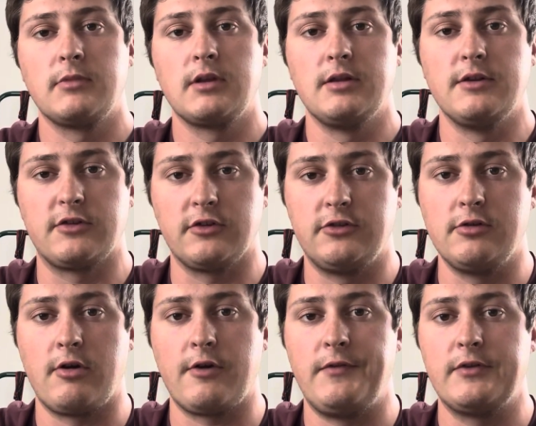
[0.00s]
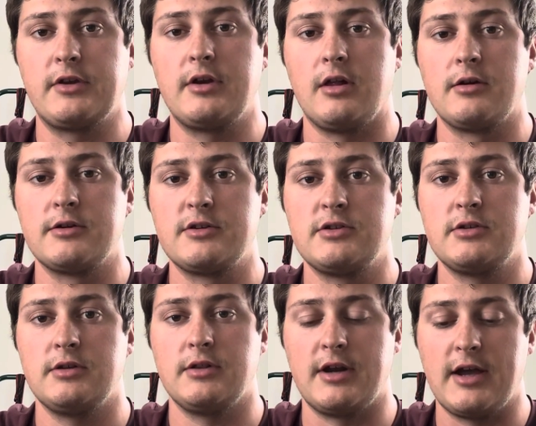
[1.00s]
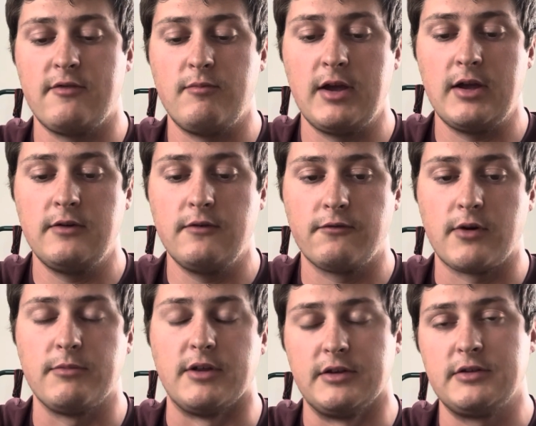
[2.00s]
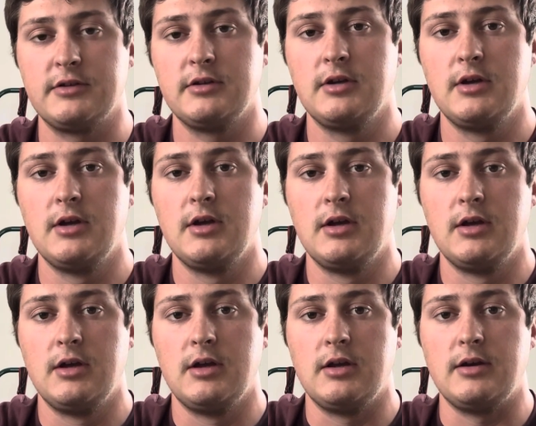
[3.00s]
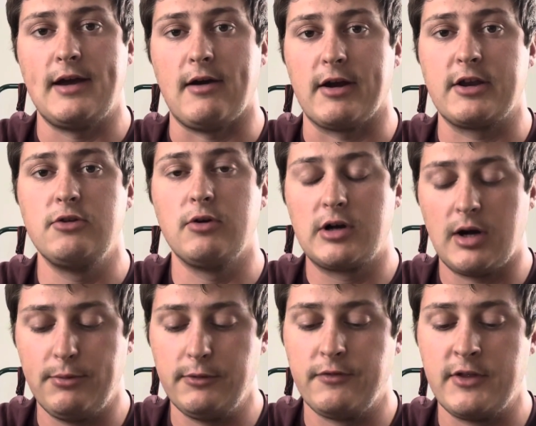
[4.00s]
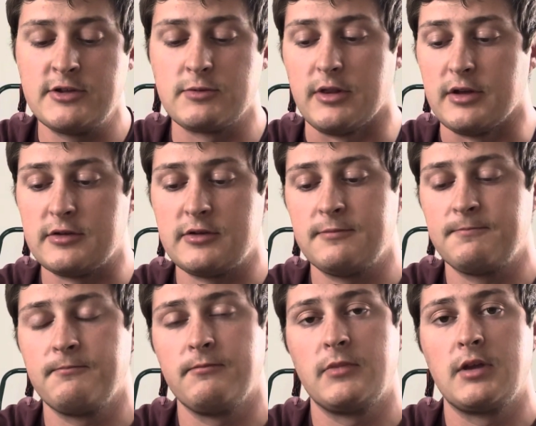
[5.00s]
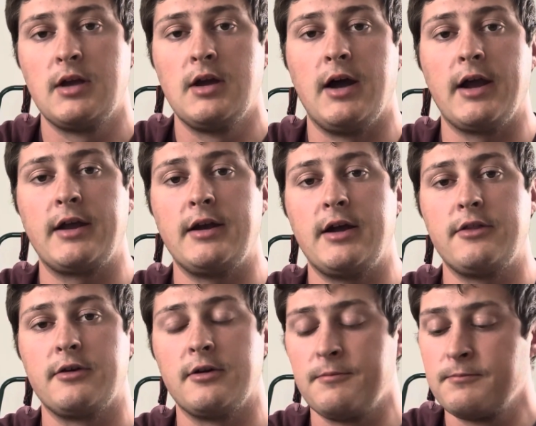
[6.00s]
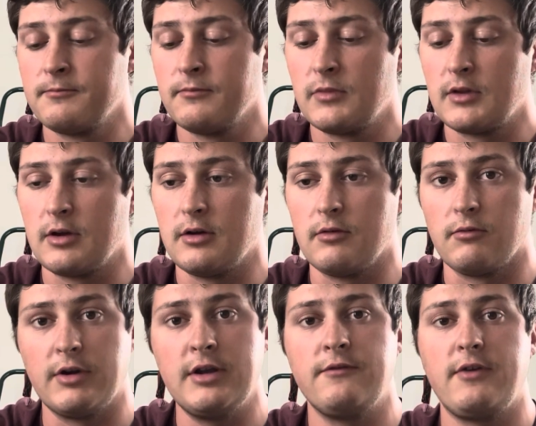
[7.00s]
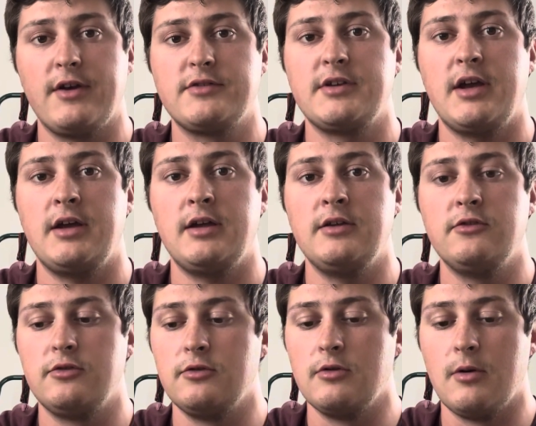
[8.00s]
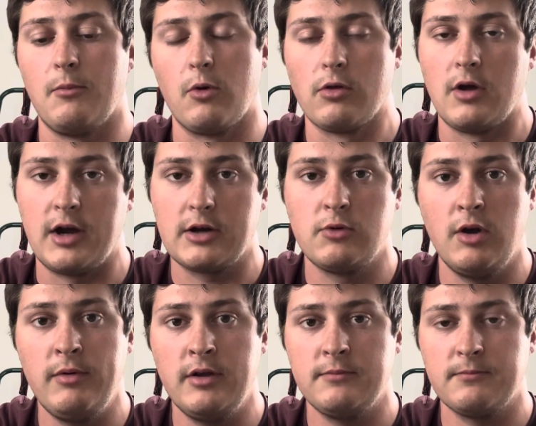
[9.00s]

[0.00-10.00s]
This is $250 that I have made from this. Now, I can do a couple of things with this. I can either reinvest that into more lawn equipment,